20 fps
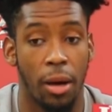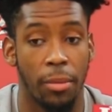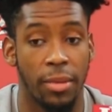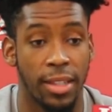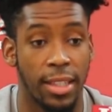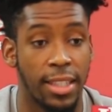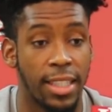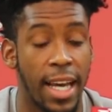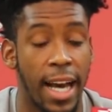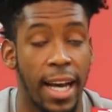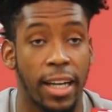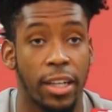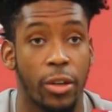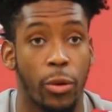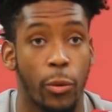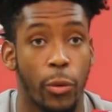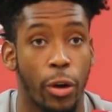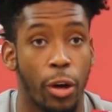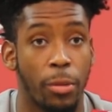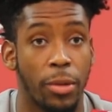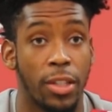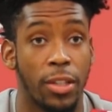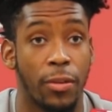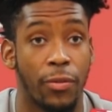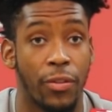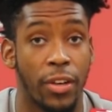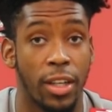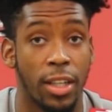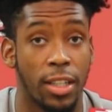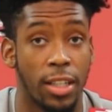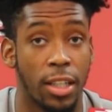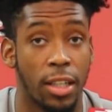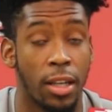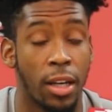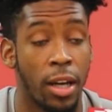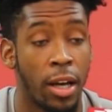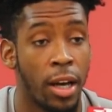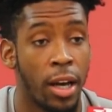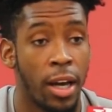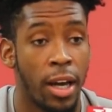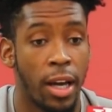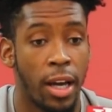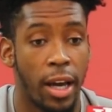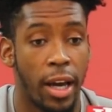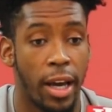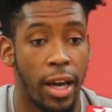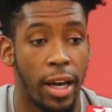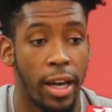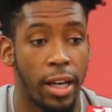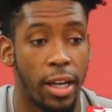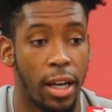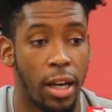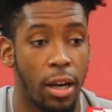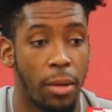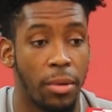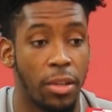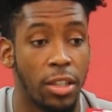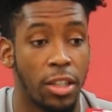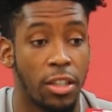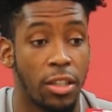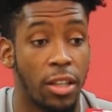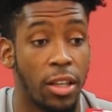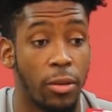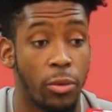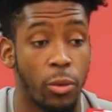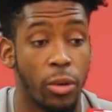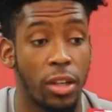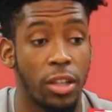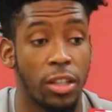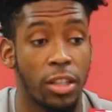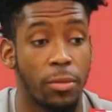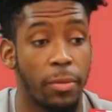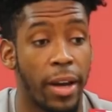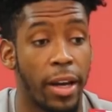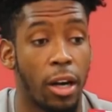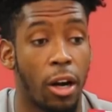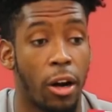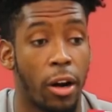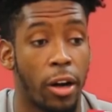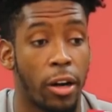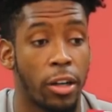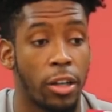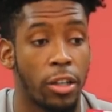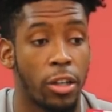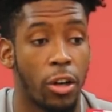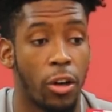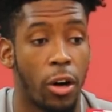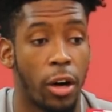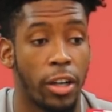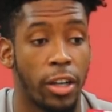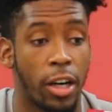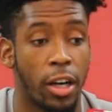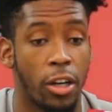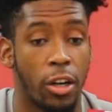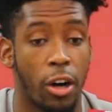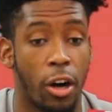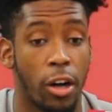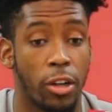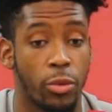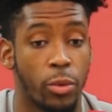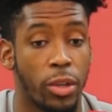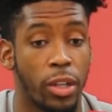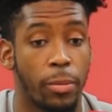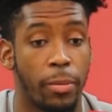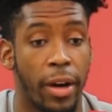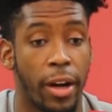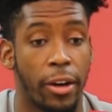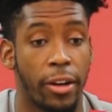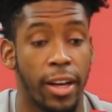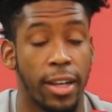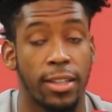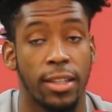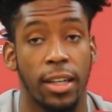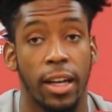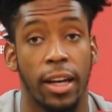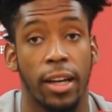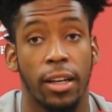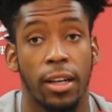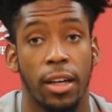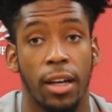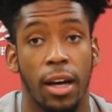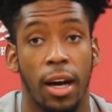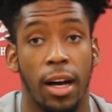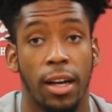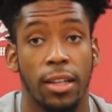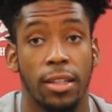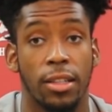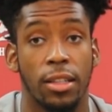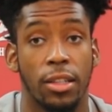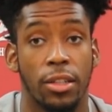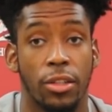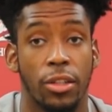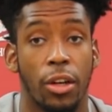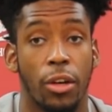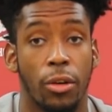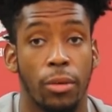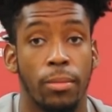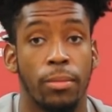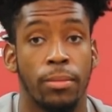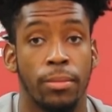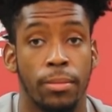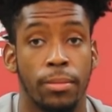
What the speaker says: He's attacking the rim. He's finishing. And he really just made our, you know, our young guards really better yesterday, honestly. So.